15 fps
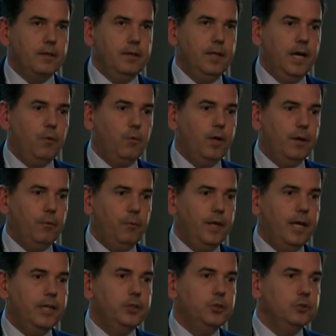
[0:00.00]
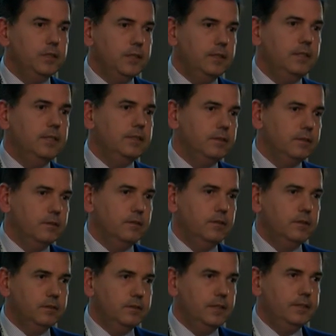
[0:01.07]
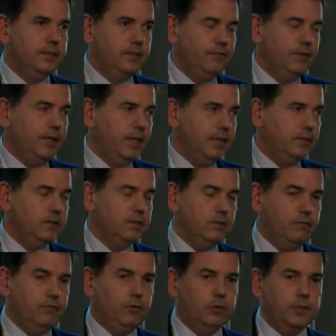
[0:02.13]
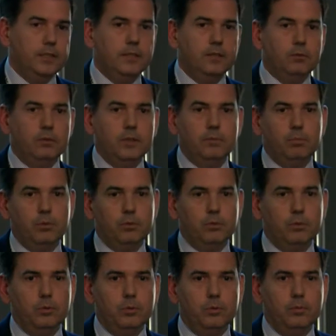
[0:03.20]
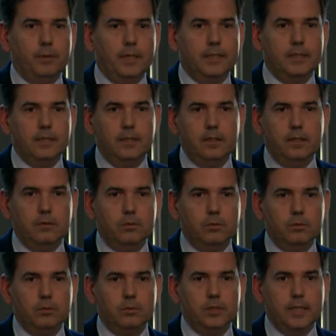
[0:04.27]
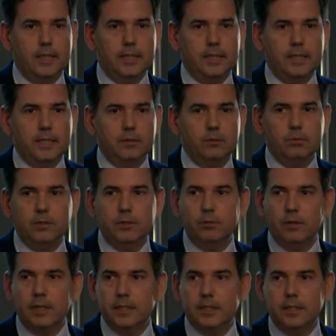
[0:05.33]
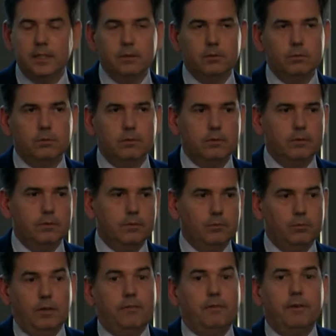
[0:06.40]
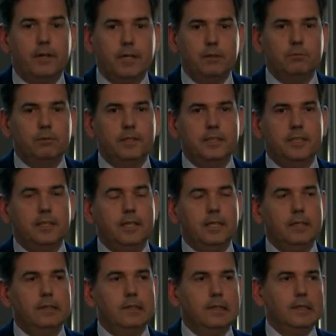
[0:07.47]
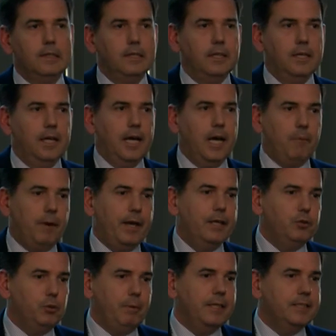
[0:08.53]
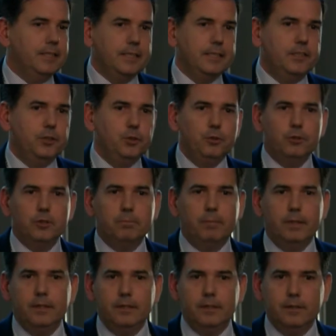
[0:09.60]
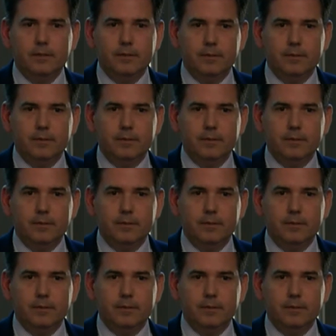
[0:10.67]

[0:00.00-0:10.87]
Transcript: Now we are using these certificates of origin to export to Brazil, to China, to Indonesia, to a third country in general, and we have to pay 60 euros per